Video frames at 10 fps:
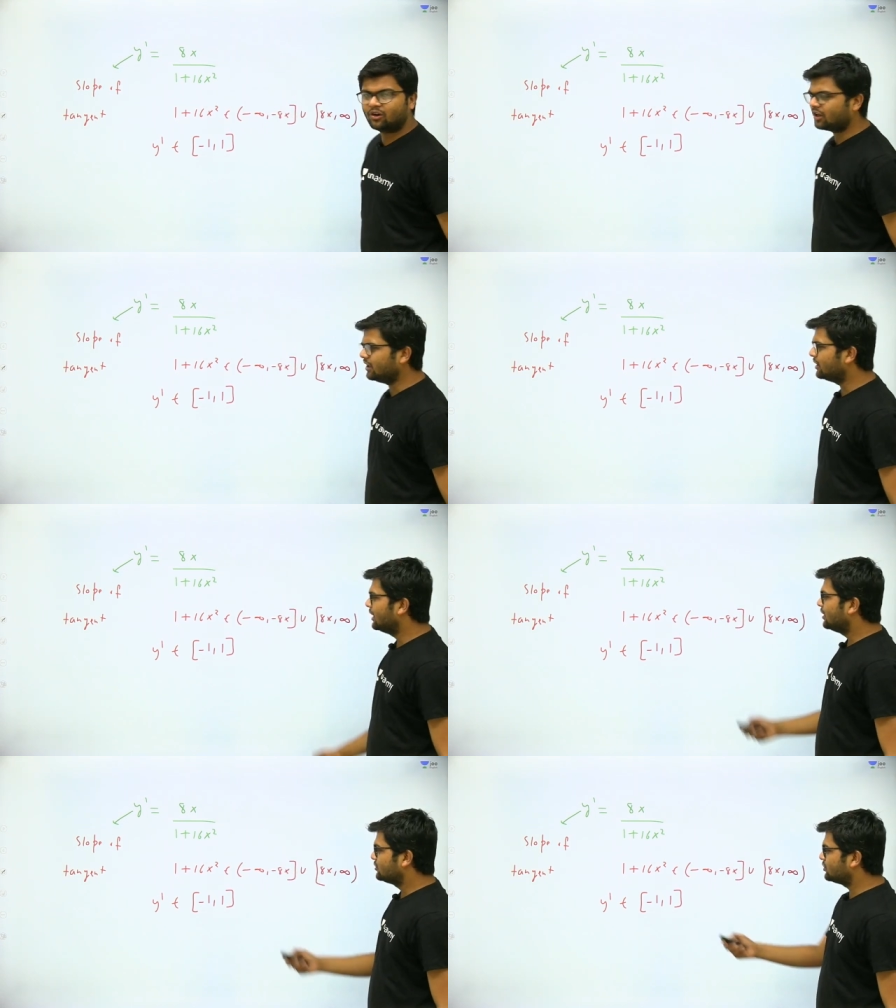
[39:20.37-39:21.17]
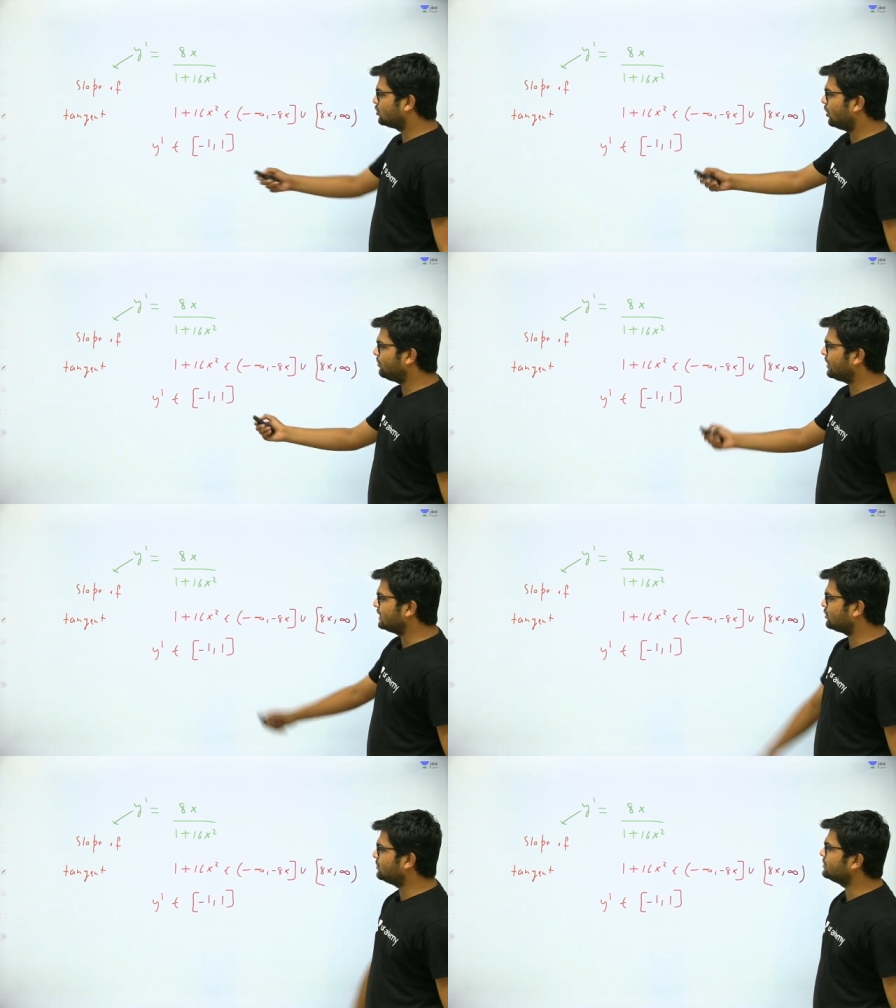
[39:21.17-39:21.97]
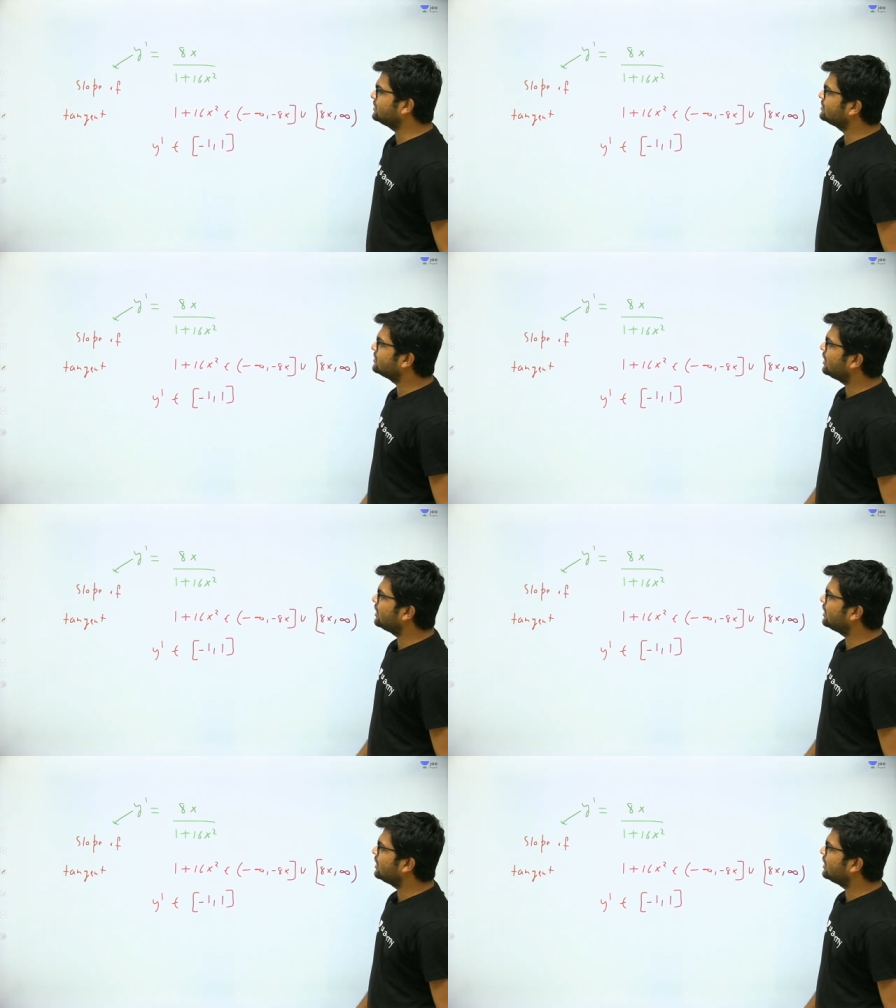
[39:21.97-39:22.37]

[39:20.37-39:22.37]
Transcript: Okay, so slope varies from this.